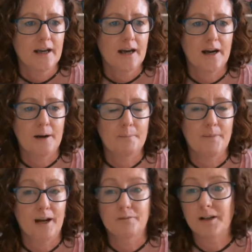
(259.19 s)

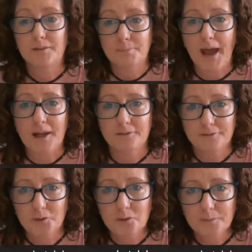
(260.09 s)
a written pattern
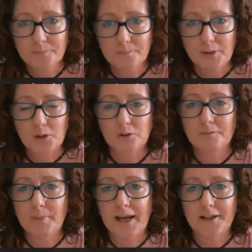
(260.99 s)
for, but
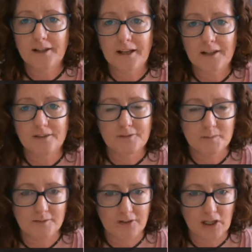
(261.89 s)
you've made it either
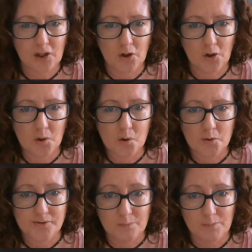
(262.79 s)
from a video
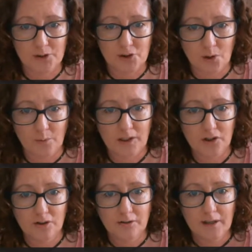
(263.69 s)
or someone showing
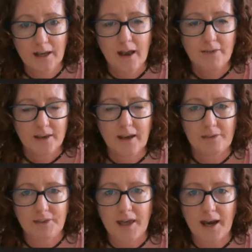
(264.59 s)
you, then
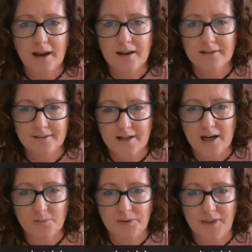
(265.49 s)
get that out and
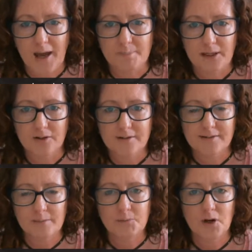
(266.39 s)
start with that, because
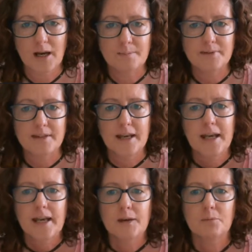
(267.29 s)
sometimes
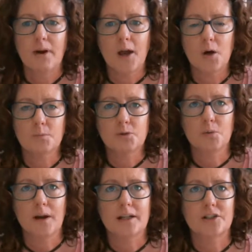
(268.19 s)
it will help
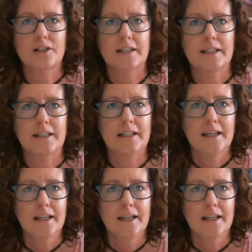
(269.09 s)
to actually